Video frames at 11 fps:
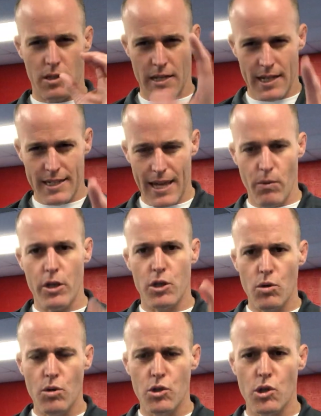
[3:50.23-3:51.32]
dictate what
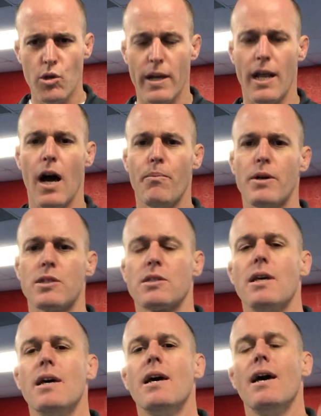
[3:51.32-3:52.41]
you do and help
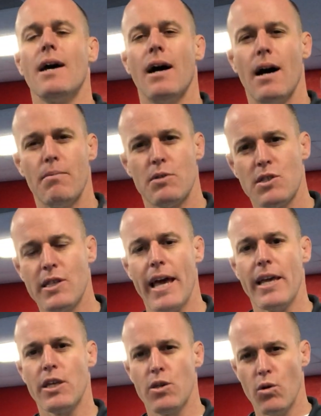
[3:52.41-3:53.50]
us
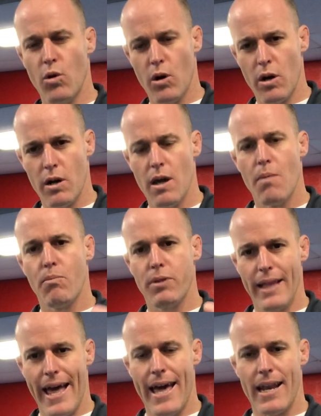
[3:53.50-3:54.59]
set your
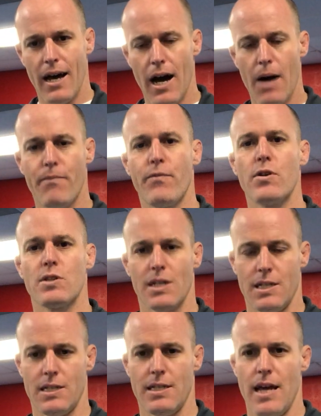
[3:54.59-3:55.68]
plan up for
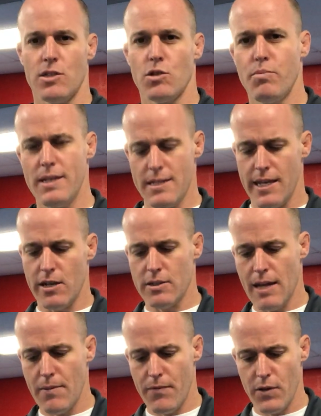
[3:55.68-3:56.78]
success. So please take your
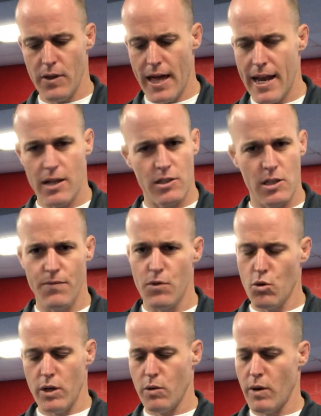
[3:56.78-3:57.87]
time and fill that out. Just a
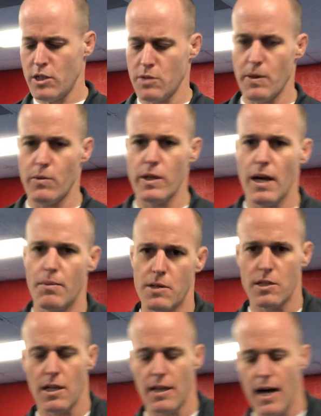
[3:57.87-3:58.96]
few quick questions, but it really helps
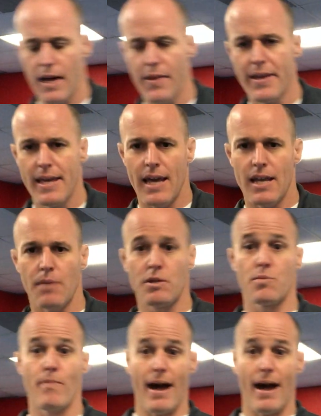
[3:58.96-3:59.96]
us a lot and helps us